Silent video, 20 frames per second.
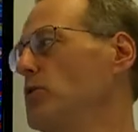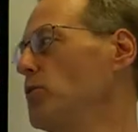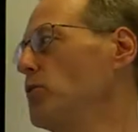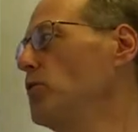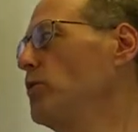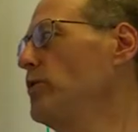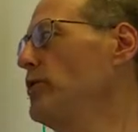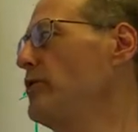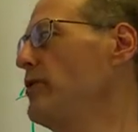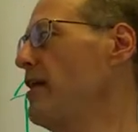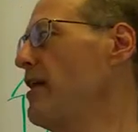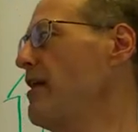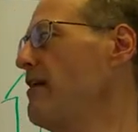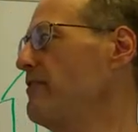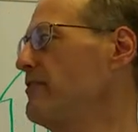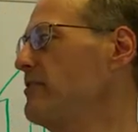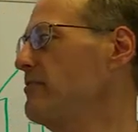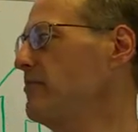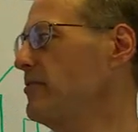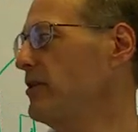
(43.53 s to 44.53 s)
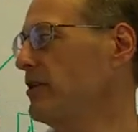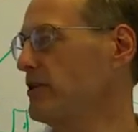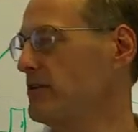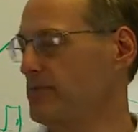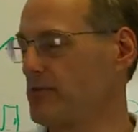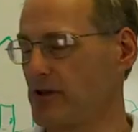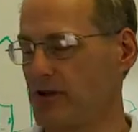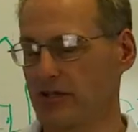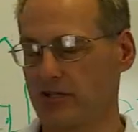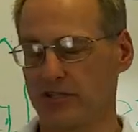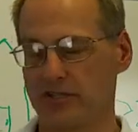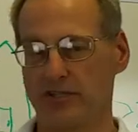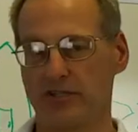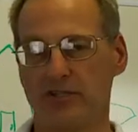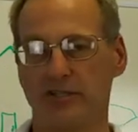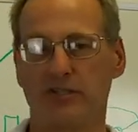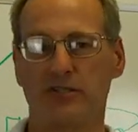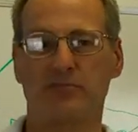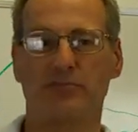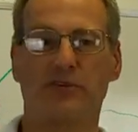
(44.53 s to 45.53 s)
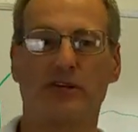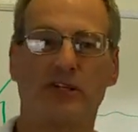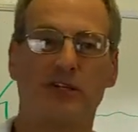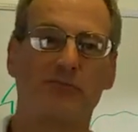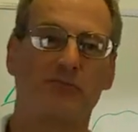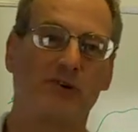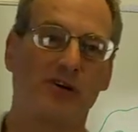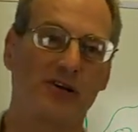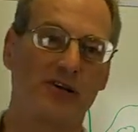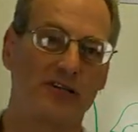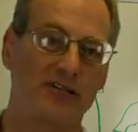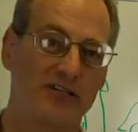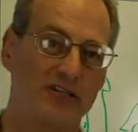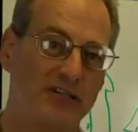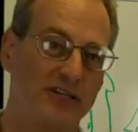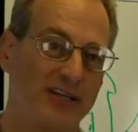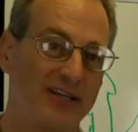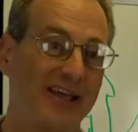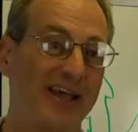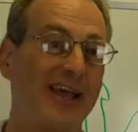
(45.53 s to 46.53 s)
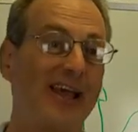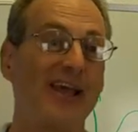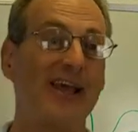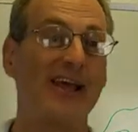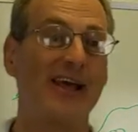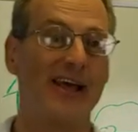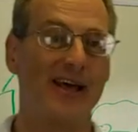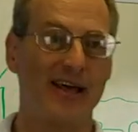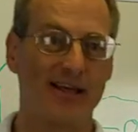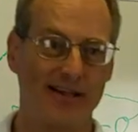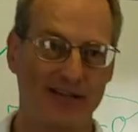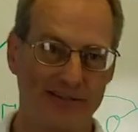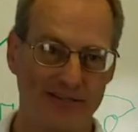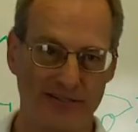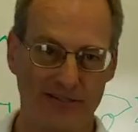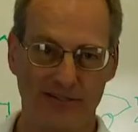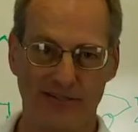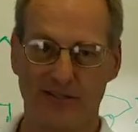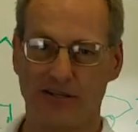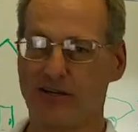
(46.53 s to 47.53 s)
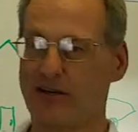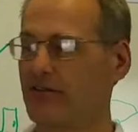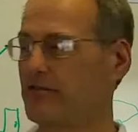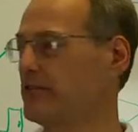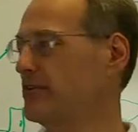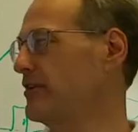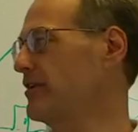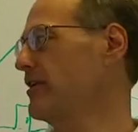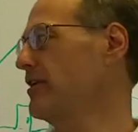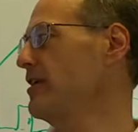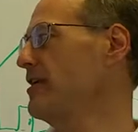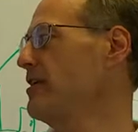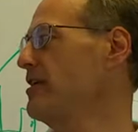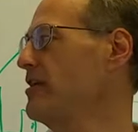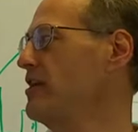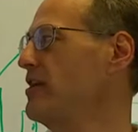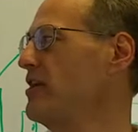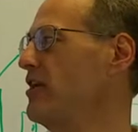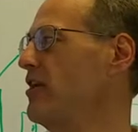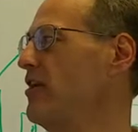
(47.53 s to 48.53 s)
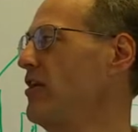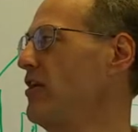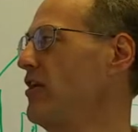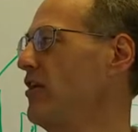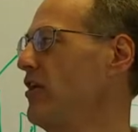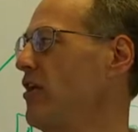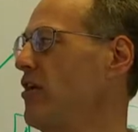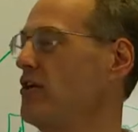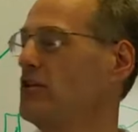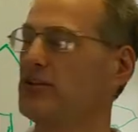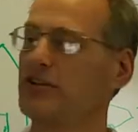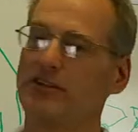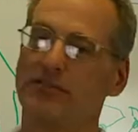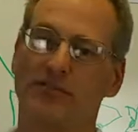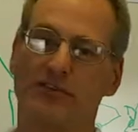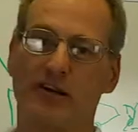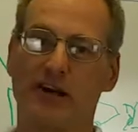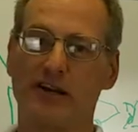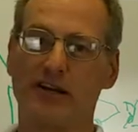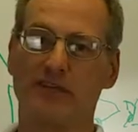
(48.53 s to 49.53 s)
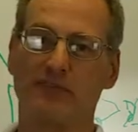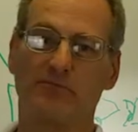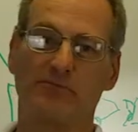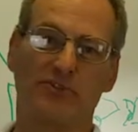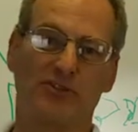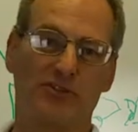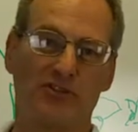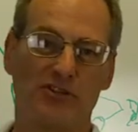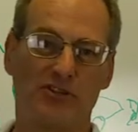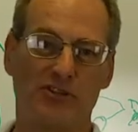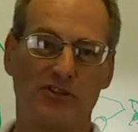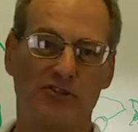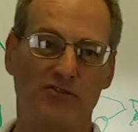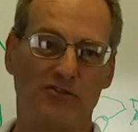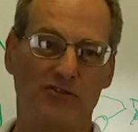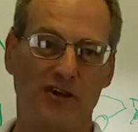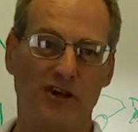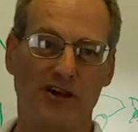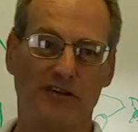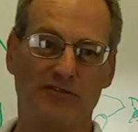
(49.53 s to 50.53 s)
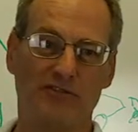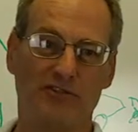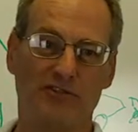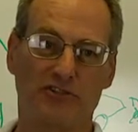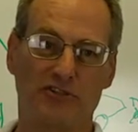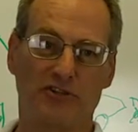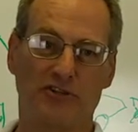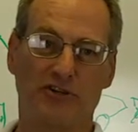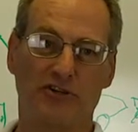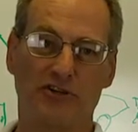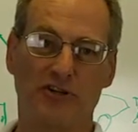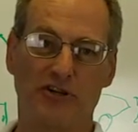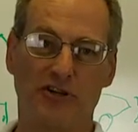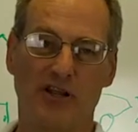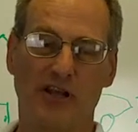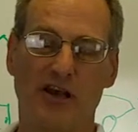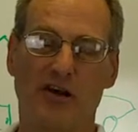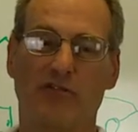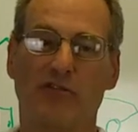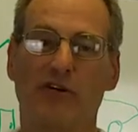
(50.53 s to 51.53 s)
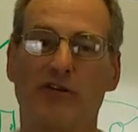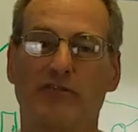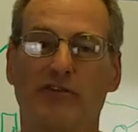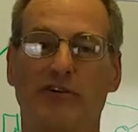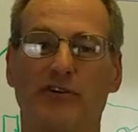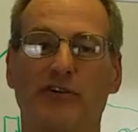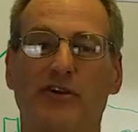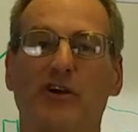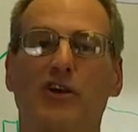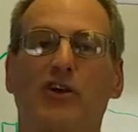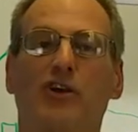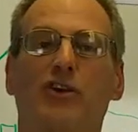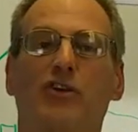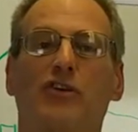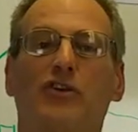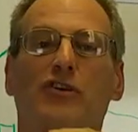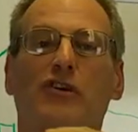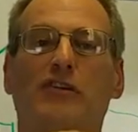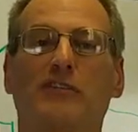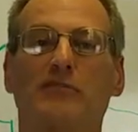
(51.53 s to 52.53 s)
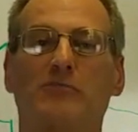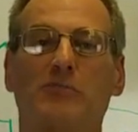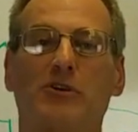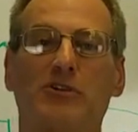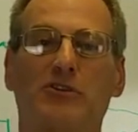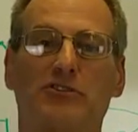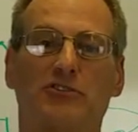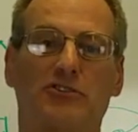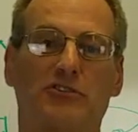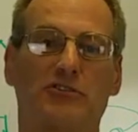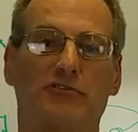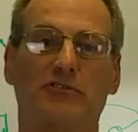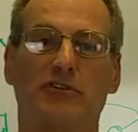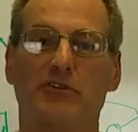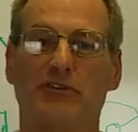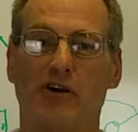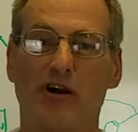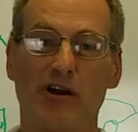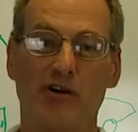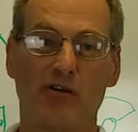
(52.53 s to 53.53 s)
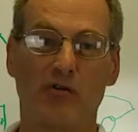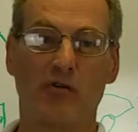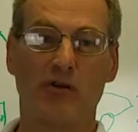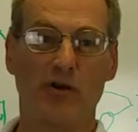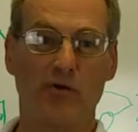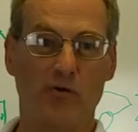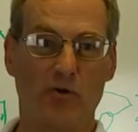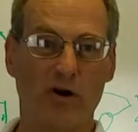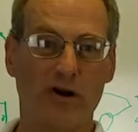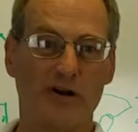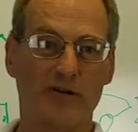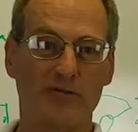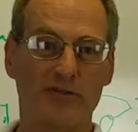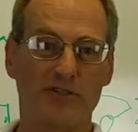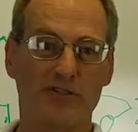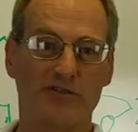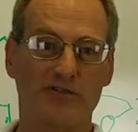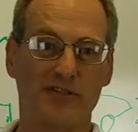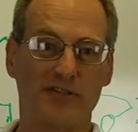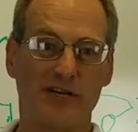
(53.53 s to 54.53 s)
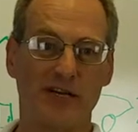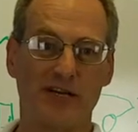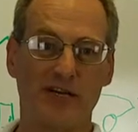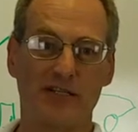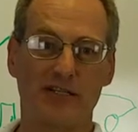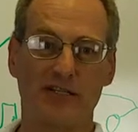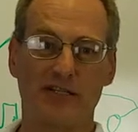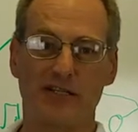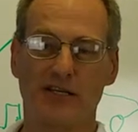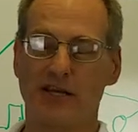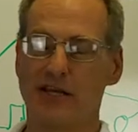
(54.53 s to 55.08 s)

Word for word: When you have an umbrella policy, the umbrella policy can cover all the different items that you have insured. However, you have to meet certain requirements for that.